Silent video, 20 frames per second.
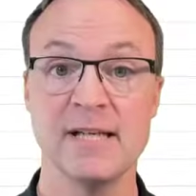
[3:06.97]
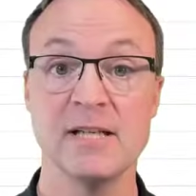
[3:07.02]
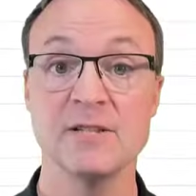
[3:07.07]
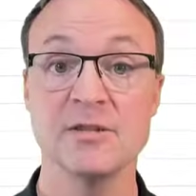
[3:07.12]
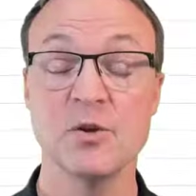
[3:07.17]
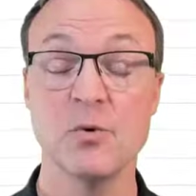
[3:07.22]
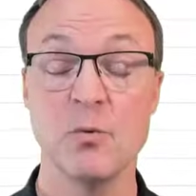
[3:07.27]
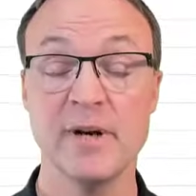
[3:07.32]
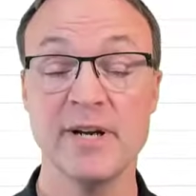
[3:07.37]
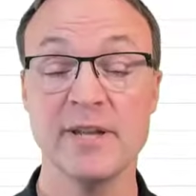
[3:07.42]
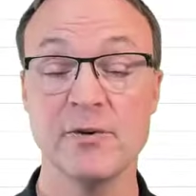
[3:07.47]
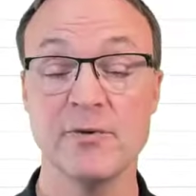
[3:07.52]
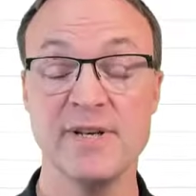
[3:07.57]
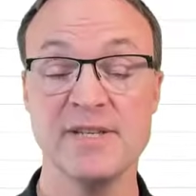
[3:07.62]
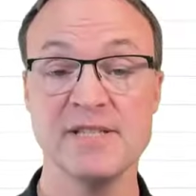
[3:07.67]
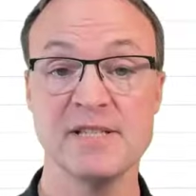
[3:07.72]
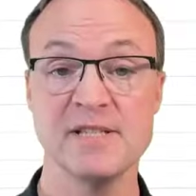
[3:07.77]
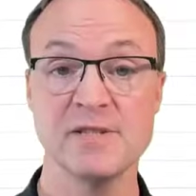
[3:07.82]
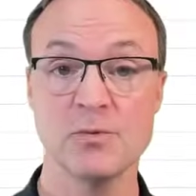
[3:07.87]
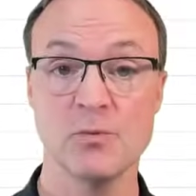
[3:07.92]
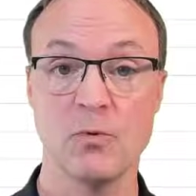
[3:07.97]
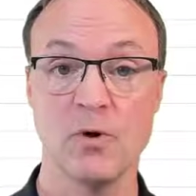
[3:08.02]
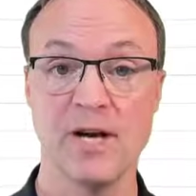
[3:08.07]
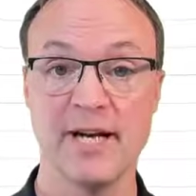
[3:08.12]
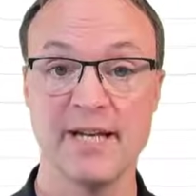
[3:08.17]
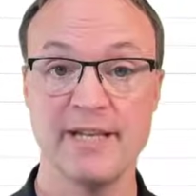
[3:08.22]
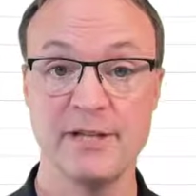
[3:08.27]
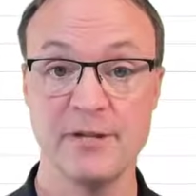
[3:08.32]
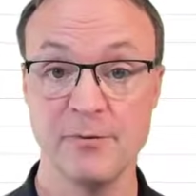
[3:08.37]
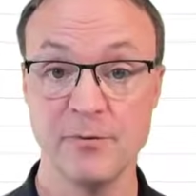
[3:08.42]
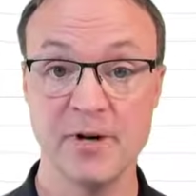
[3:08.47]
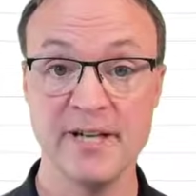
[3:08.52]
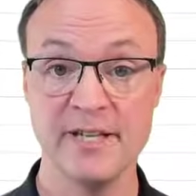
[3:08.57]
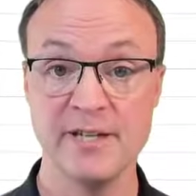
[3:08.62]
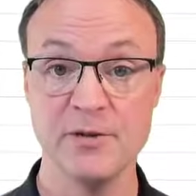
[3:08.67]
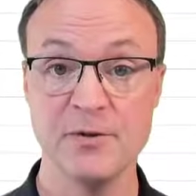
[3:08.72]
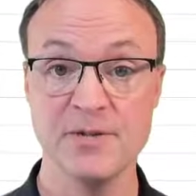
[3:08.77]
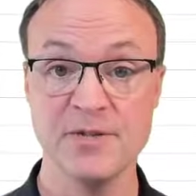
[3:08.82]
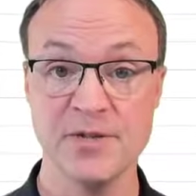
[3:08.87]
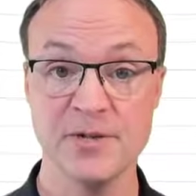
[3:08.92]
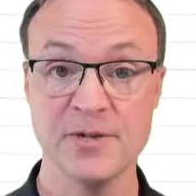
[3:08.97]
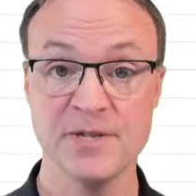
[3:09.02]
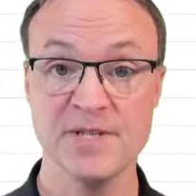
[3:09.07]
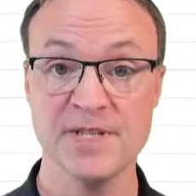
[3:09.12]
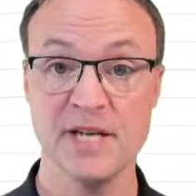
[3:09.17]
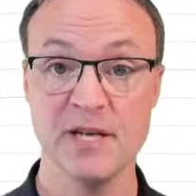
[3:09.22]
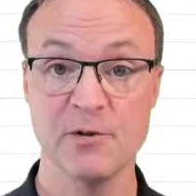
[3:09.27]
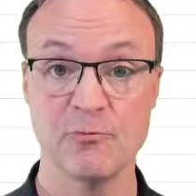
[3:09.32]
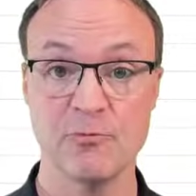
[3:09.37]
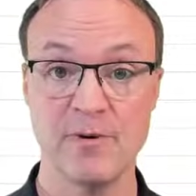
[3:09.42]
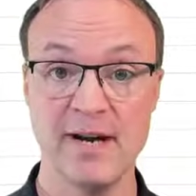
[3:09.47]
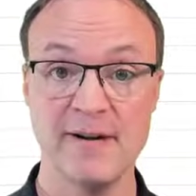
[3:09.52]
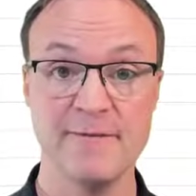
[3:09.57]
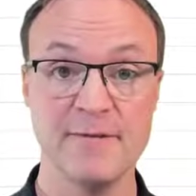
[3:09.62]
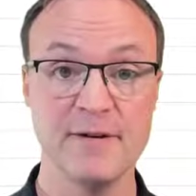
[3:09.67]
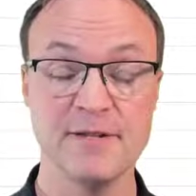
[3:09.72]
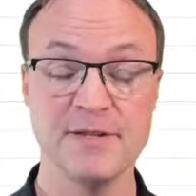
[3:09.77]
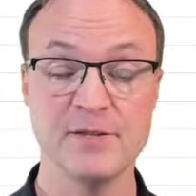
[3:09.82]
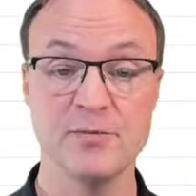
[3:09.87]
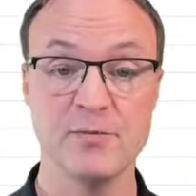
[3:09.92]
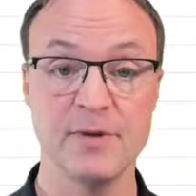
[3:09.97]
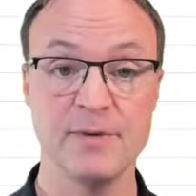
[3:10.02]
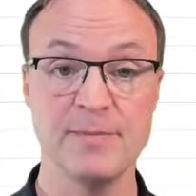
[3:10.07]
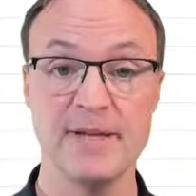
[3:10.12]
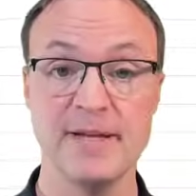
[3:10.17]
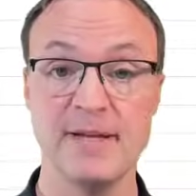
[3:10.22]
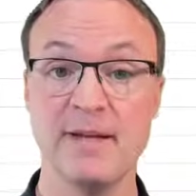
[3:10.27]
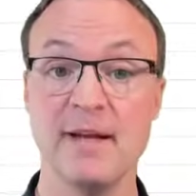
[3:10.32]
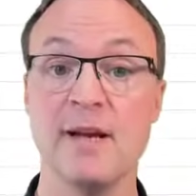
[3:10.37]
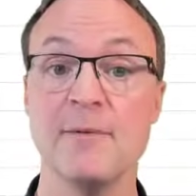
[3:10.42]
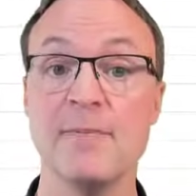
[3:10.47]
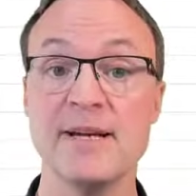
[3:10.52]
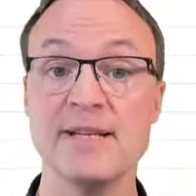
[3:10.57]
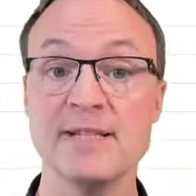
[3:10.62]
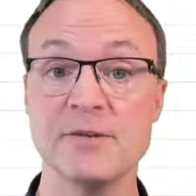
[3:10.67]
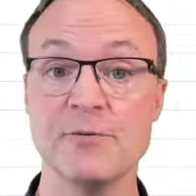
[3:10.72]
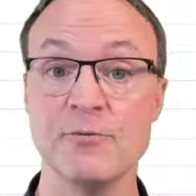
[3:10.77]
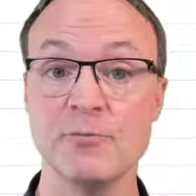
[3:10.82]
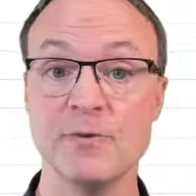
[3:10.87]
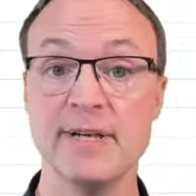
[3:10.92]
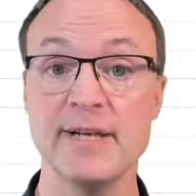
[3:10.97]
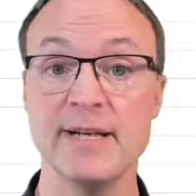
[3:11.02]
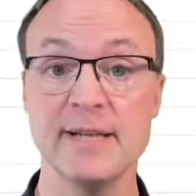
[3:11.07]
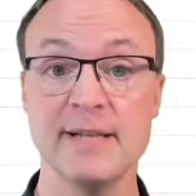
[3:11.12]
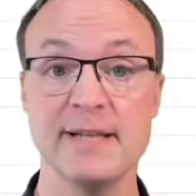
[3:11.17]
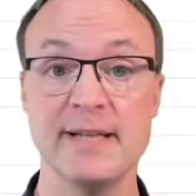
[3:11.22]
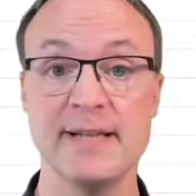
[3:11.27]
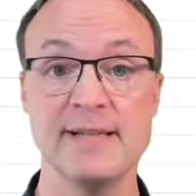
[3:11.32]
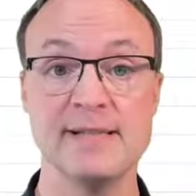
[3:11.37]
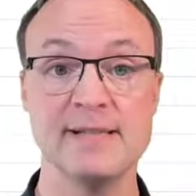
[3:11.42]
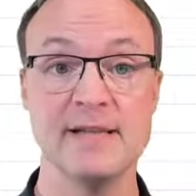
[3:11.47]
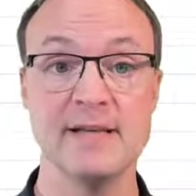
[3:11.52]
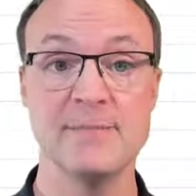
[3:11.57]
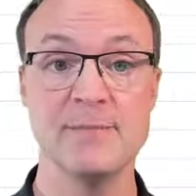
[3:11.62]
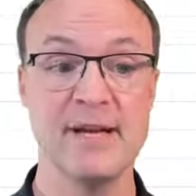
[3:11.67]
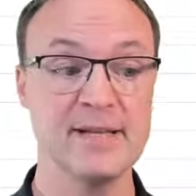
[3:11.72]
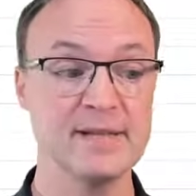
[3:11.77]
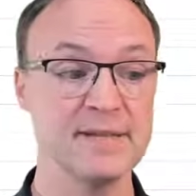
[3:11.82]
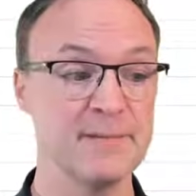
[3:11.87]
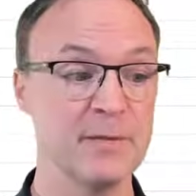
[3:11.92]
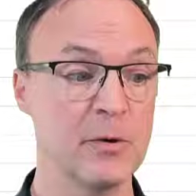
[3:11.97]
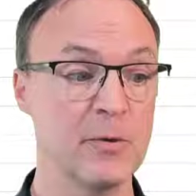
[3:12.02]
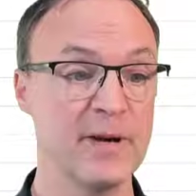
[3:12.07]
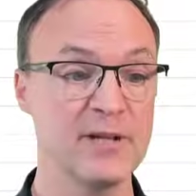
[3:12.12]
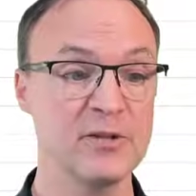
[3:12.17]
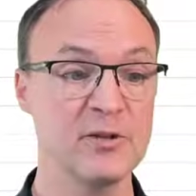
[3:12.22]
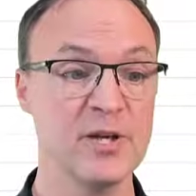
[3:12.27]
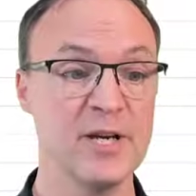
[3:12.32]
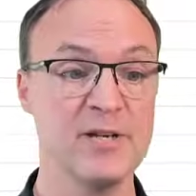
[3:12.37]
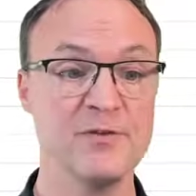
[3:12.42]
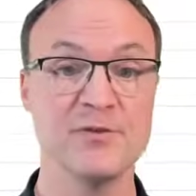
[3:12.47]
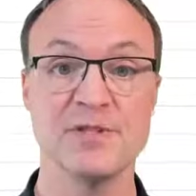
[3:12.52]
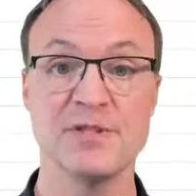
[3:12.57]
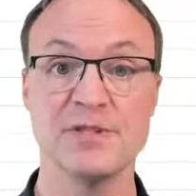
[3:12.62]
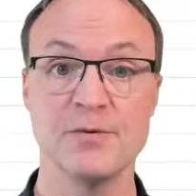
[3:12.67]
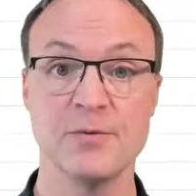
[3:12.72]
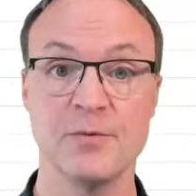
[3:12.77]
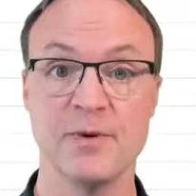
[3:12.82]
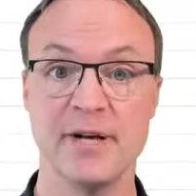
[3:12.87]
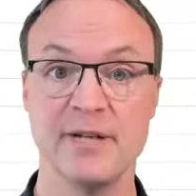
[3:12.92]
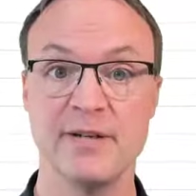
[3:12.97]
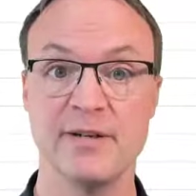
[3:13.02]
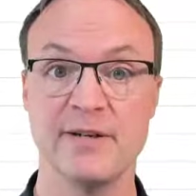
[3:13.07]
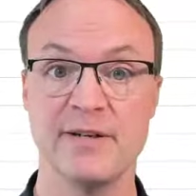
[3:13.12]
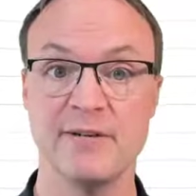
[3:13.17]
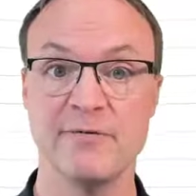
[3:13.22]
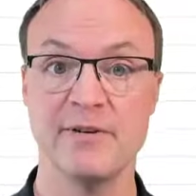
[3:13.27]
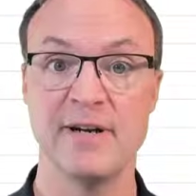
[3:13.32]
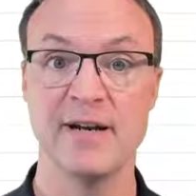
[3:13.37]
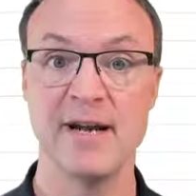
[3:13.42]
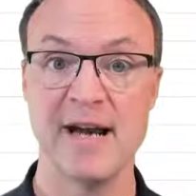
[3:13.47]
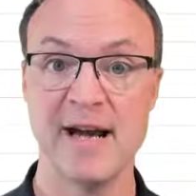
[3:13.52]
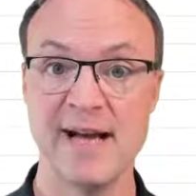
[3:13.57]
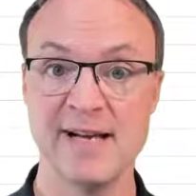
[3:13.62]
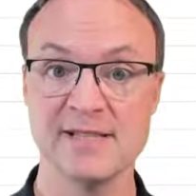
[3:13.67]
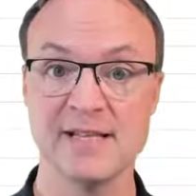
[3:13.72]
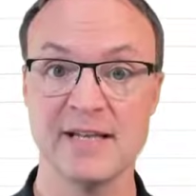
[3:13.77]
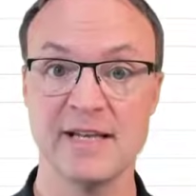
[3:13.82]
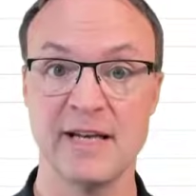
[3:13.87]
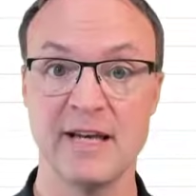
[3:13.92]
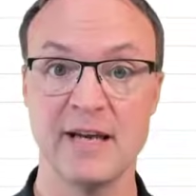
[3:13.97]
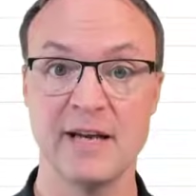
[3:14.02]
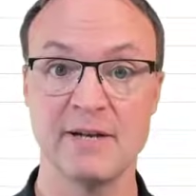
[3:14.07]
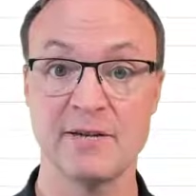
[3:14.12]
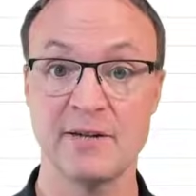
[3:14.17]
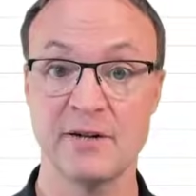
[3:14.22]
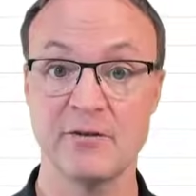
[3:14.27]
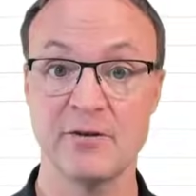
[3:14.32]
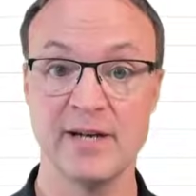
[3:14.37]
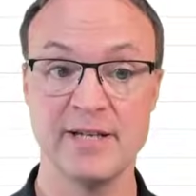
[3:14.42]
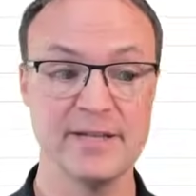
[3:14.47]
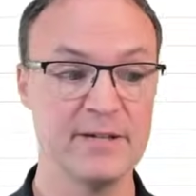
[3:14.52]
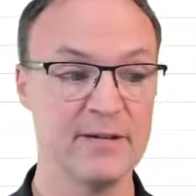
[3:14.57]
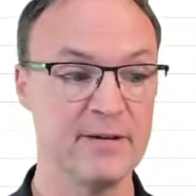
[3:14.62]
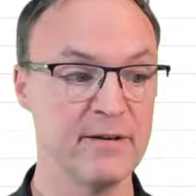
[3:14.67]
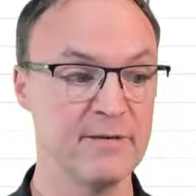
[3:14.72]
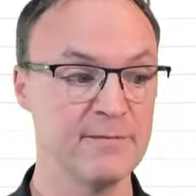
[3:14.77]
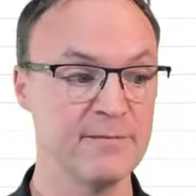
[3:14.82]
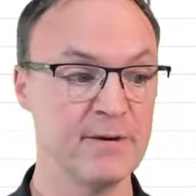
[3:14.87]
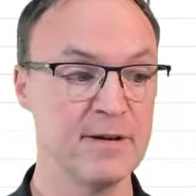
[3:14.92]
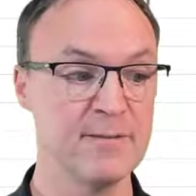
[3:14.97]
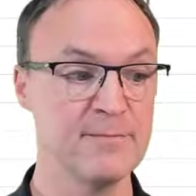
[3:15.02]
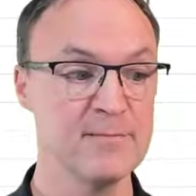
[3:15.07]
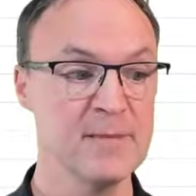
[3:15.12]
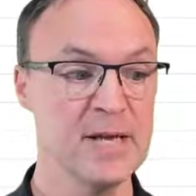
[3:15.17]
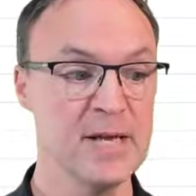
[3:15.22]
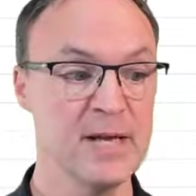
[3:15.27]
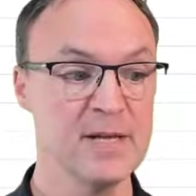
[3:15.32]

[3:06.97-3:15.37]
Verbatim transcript: So one of the reasons why you'd want to use your cell reference would be it makes it really easy to make some quick changes to what you're even asking the criteria from.